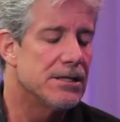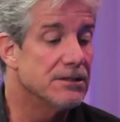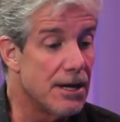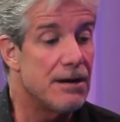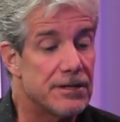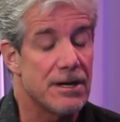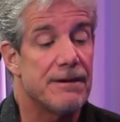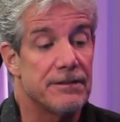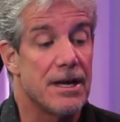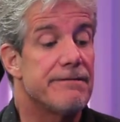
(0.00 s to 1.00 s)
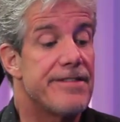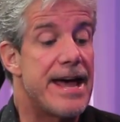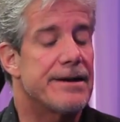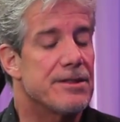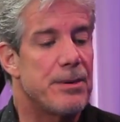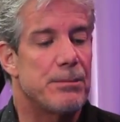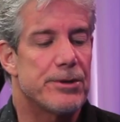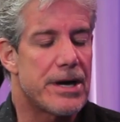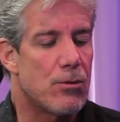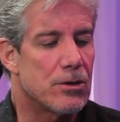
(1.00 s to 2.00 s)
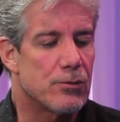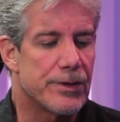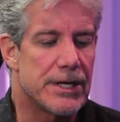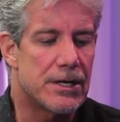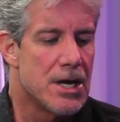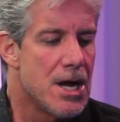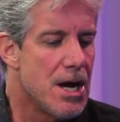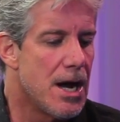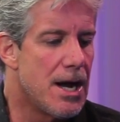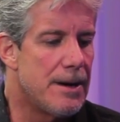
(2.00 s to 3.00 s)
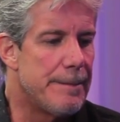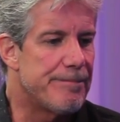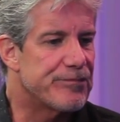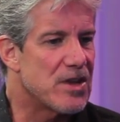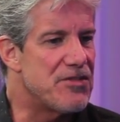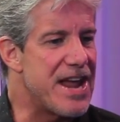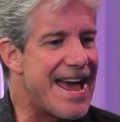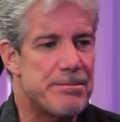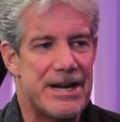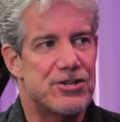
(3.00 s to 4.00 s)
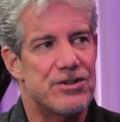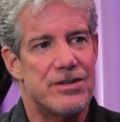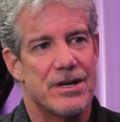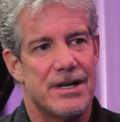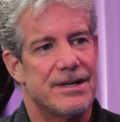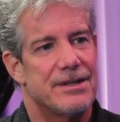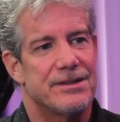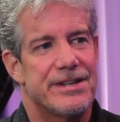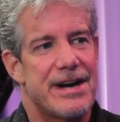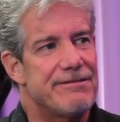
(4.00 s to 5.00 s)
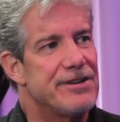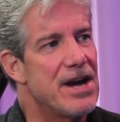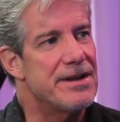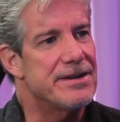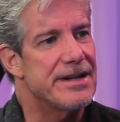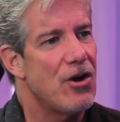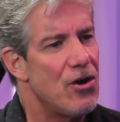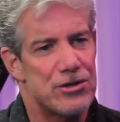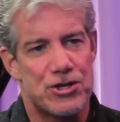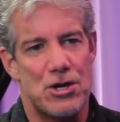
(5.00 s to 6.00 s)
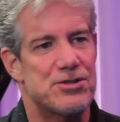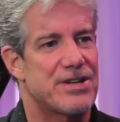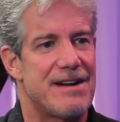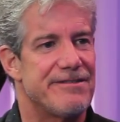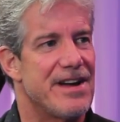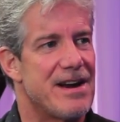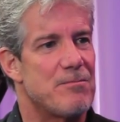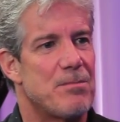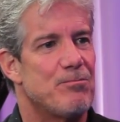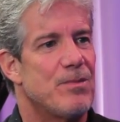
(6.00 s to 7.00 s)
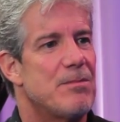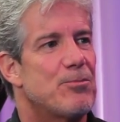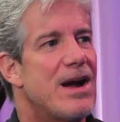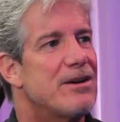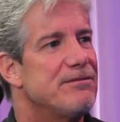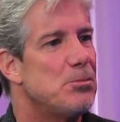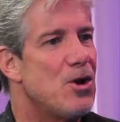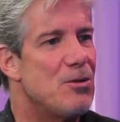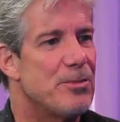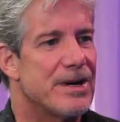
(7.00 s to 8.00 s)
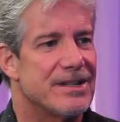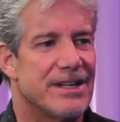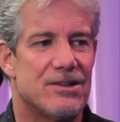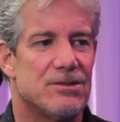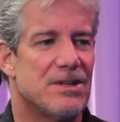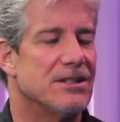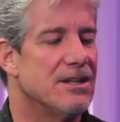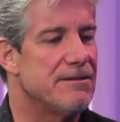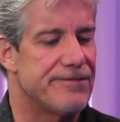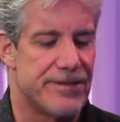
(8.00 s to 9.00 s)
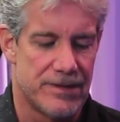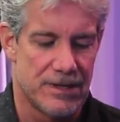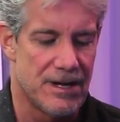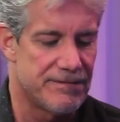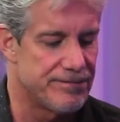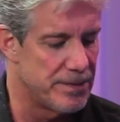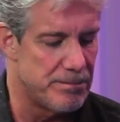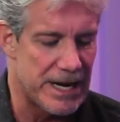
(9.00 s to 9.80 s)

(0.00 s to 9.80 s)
loved, loved, loved that and the people that I worked with there. Um, the animation uh, that I've done and all the shows that I've done, I'm, I'm, mm-hmm. I'm proud of them all, but, you know, I love, love